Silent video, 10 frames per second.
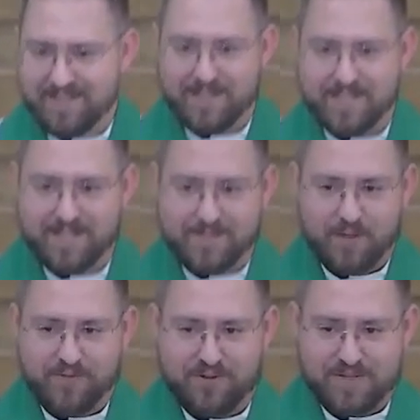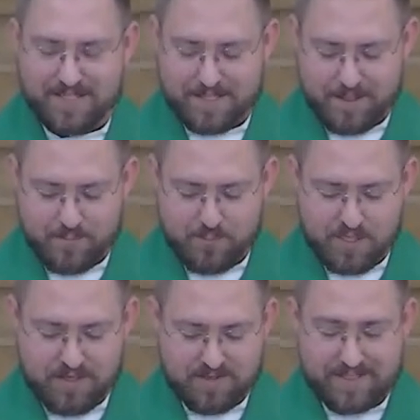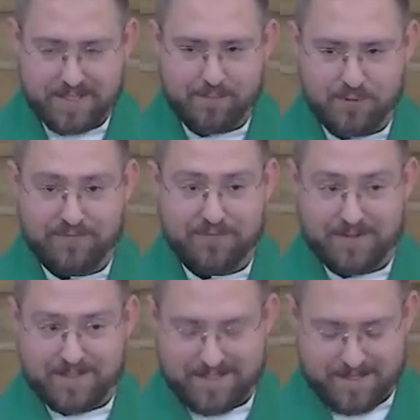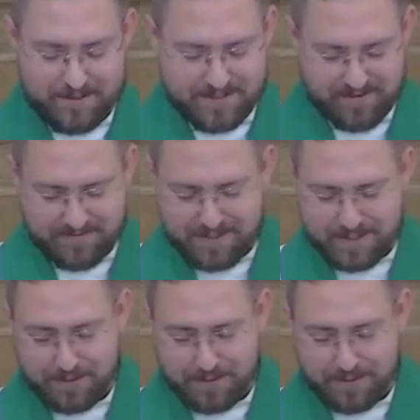This is my first time being celebrant for the entire service,